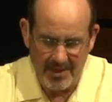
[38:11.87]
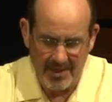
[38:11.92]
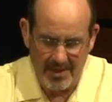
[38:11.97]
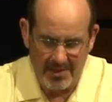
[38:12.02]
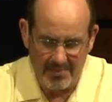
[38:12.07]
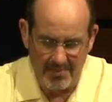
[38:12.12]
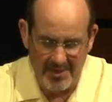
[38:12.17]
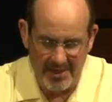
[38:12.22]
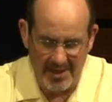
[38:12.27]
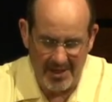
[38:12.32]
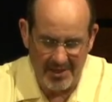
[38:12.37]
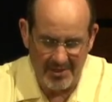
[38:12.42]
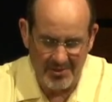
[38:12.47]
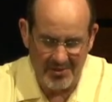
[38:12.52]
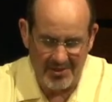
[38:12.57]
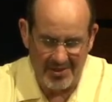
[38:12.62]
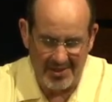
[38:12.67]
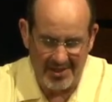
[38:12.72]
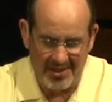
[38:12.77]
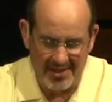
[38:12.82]
I'm going to be honest
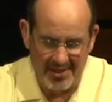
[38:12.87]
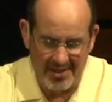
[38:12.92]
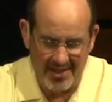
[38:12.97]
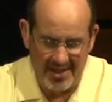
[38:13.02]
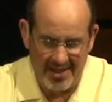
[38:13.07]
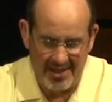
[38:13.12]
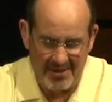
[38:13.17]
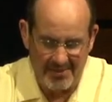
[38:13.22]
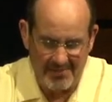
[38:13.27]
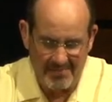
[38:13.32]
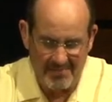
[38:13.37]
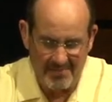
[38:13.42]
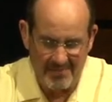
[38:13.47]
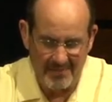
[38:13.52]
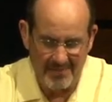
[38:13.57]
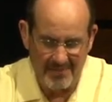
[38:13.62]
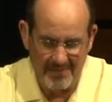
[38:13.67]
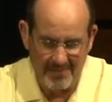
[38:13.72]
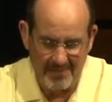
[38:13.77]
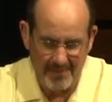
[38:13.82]
with you. Um,
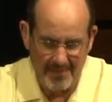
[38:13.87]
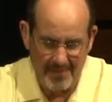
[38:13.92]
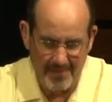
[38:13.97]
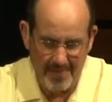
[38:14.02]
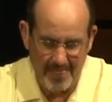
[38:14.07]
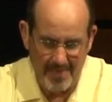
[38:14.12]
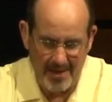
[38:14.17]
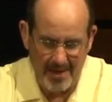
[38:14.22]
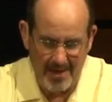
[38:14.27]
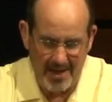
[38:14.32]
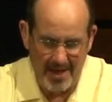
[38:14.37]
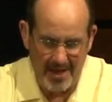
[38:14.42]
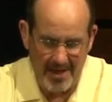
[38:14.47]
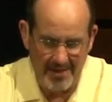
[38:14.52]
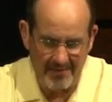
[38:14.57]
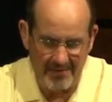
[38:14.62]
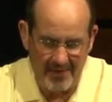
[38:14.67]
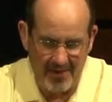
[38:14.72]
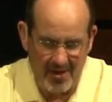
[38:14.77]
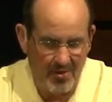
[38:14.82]
I
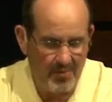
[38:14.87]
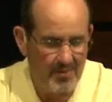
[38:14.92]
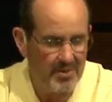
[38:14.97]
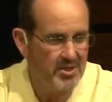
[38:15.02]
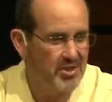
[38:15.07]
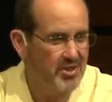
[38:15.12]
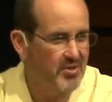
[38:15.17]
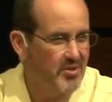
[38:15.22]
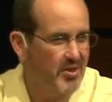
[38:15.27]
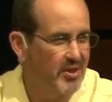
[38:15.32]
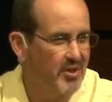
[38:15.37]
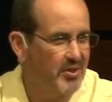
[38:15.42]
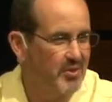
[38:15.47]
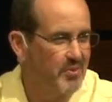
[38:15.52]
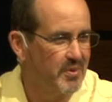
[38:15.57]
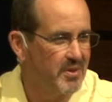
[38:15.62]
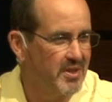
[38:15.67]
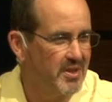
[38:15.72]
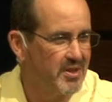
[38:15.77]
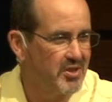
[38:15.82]
always struggled
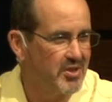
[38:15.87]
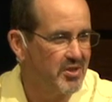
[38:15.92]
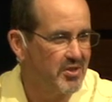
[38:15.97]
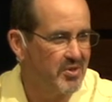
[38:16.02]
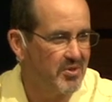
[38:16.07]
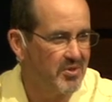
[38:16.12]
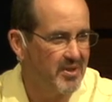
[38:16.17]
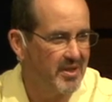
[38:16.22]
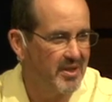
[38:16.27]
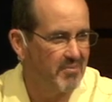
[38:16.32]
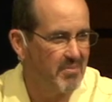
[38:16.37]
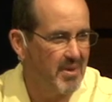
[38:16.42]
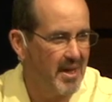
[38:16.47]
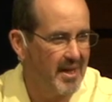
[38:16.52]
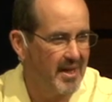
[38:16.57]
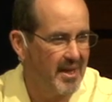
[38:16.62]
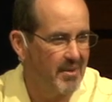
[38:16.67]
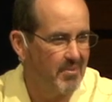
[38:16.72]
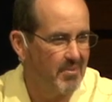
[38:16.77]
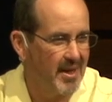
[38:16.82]
with this story about
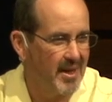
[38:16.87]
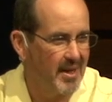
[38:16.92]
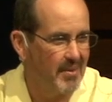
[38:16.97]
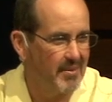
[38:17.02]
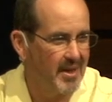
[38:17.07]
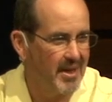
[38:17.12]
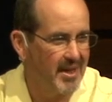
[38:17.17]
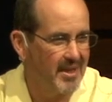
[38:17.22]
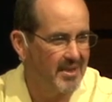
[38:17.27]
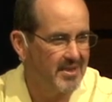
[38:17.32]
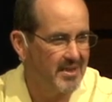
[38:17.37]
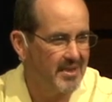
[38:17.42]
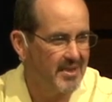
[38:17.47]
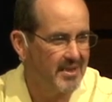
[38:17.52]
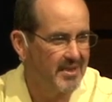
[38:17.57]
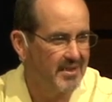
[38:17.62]
Abraham and Isaac.